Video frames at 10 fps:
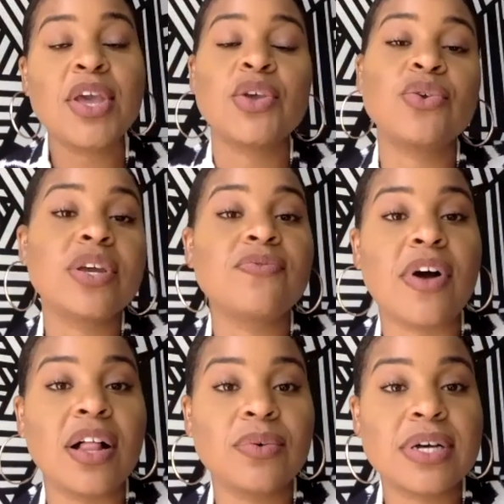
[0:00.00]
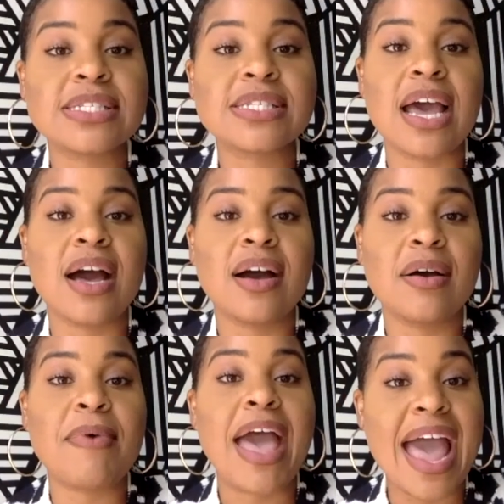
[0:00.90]
You can follow us
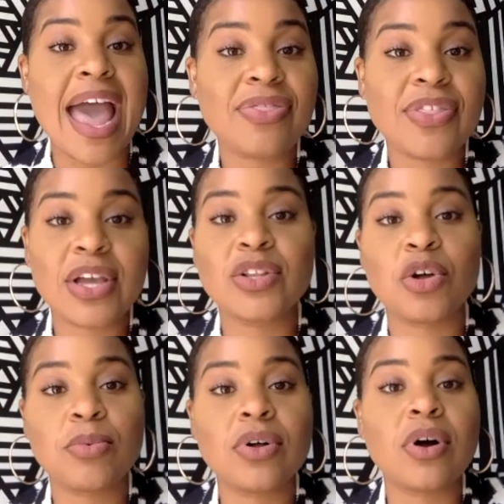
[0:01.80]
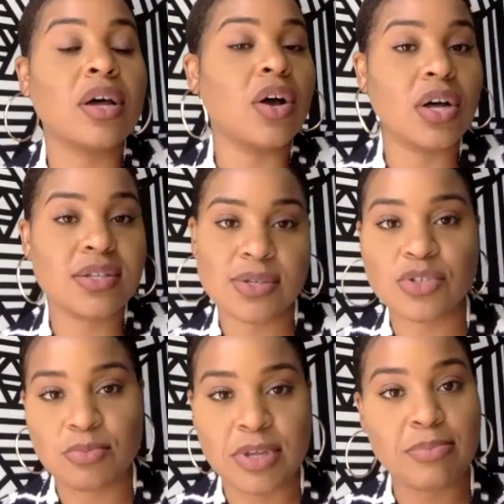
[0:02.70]
at Think Global on all social
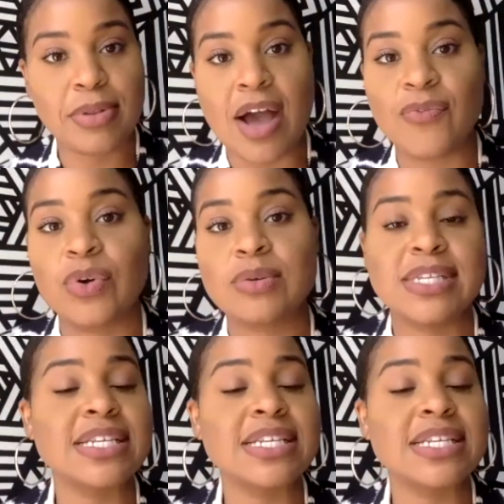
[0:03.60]
media platforms.